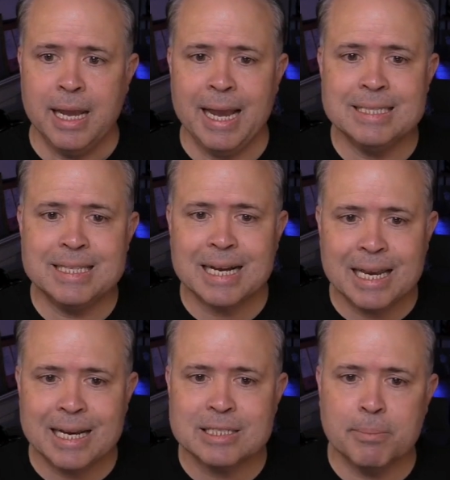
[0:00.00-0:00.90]
and
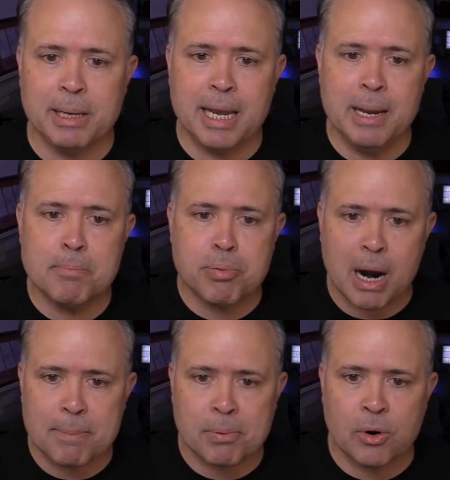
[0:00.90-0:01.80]
declare to be
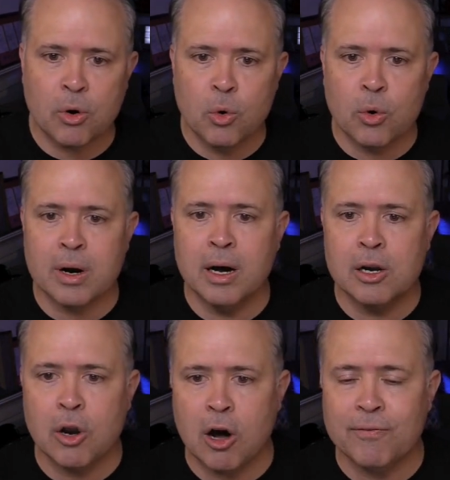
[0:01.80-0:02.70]
improper or
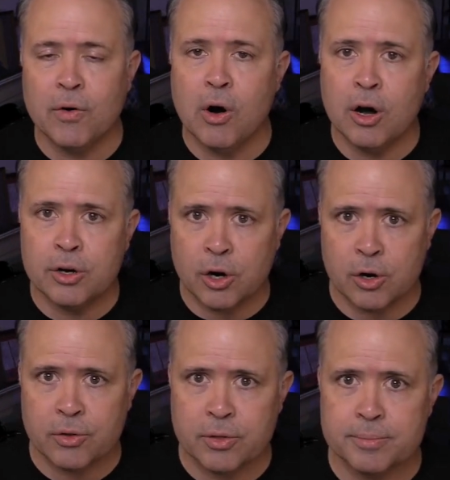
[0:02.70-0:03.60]
unlawful on
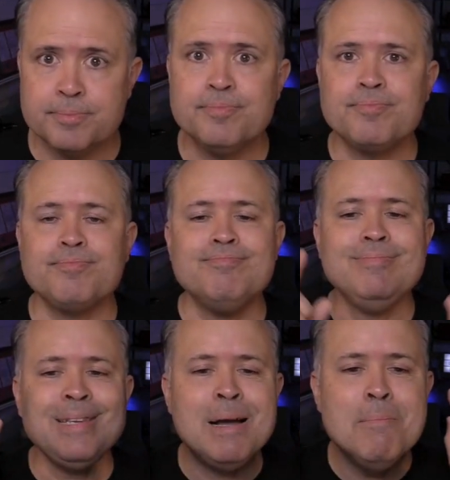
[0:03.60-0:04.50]
earth
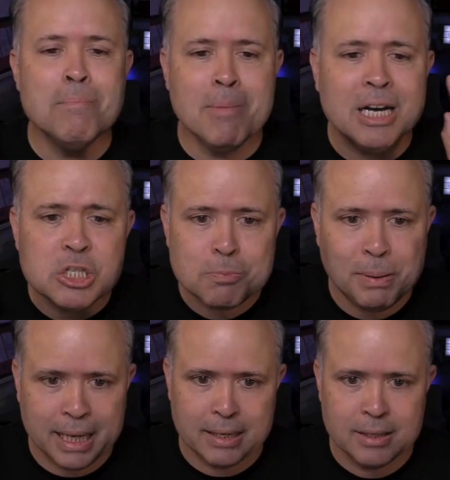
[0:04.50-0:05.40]
must
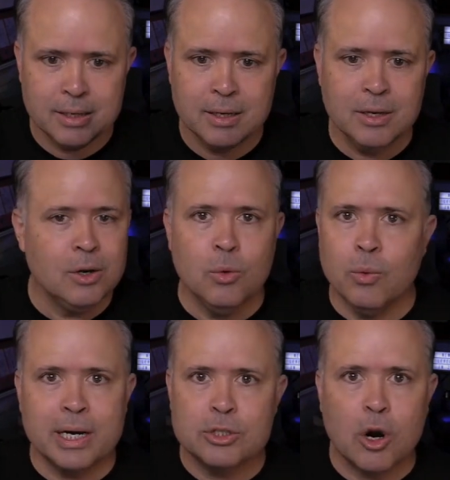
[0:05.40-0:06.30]
be
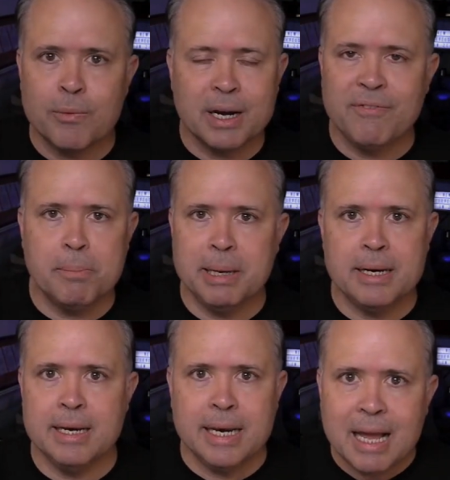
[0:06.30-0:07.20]
what is already
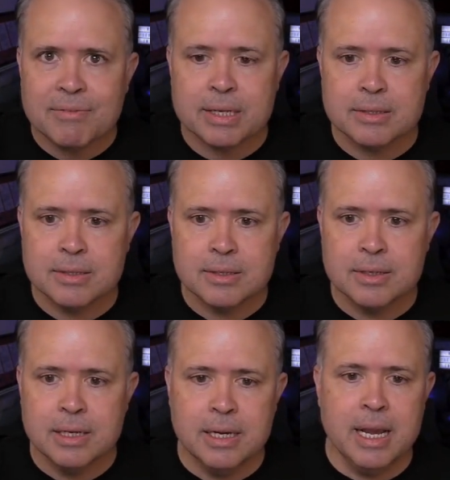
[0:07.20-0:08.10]
forbidden in heaven.
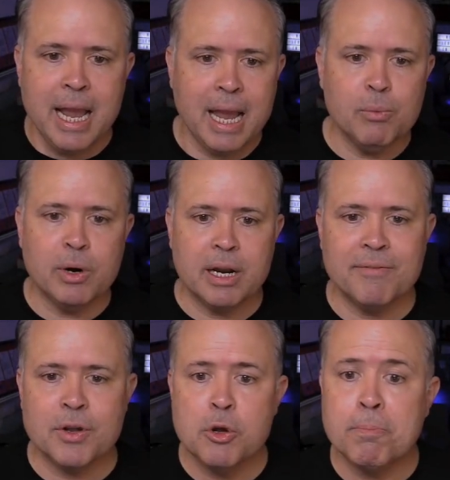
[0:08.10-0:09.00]
And
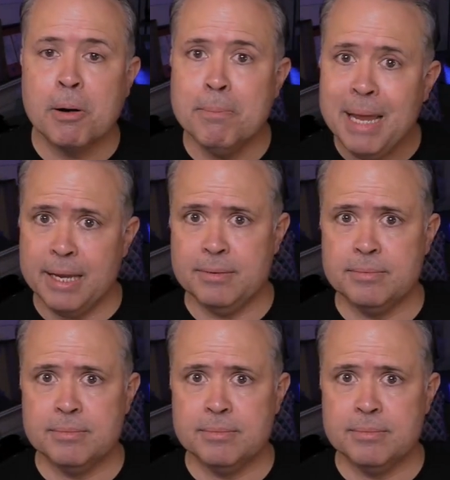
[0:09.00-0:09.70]
whatever you permit